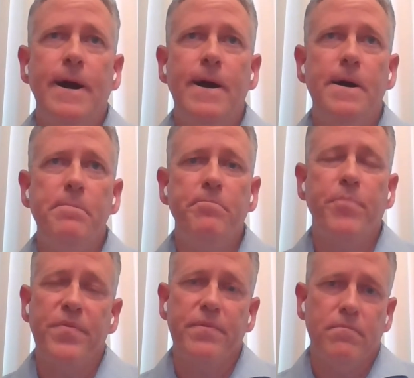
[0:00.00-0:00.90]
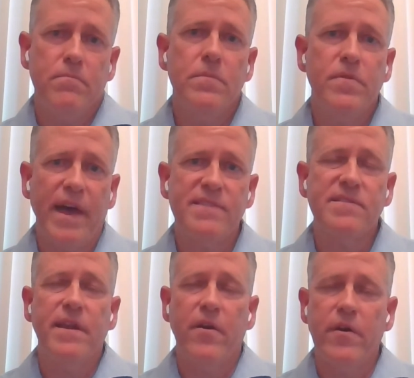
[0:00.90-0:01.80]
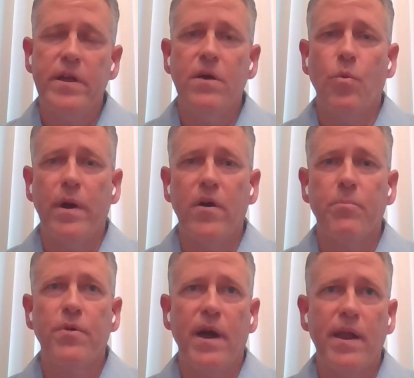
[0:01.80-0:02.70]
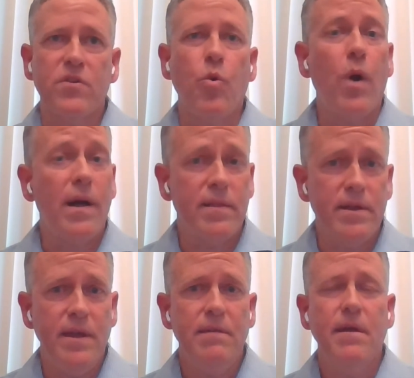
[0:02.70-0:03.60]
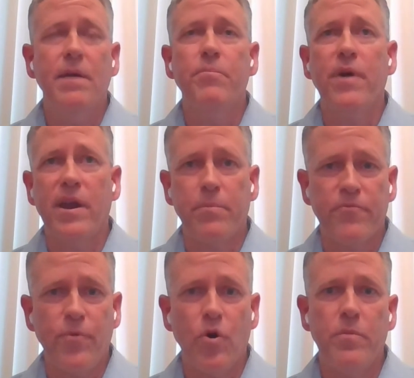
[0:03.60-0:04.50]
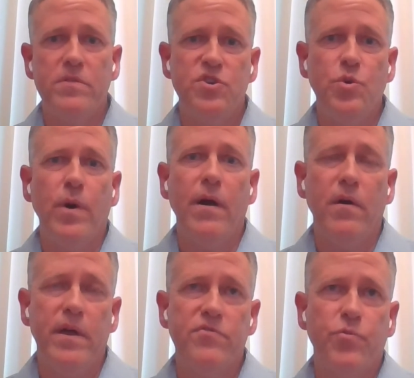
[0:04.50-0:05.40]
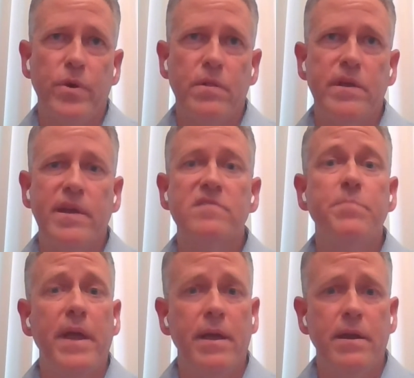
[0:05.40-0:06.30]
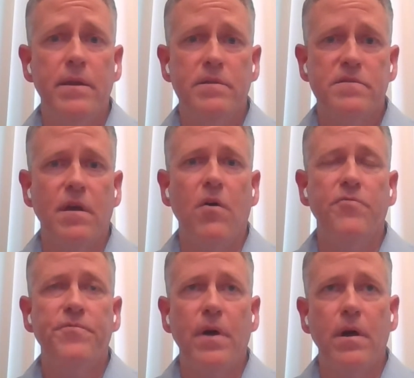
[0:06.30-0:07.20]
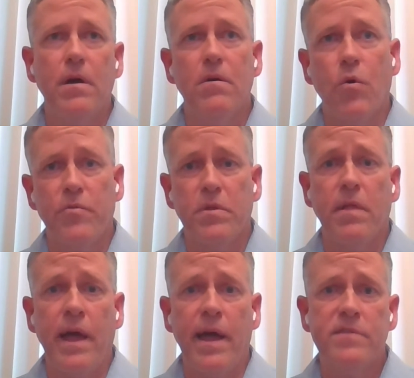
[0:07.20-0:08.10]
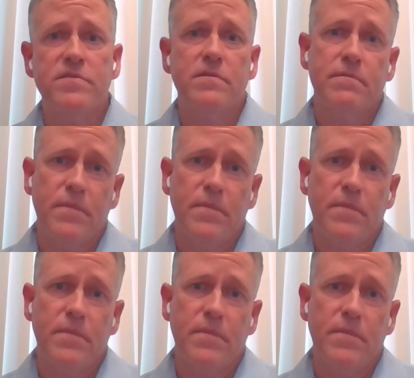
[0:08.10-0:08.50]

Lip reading: But that's an area where product quality and product performance, UL has really expanded itself over the last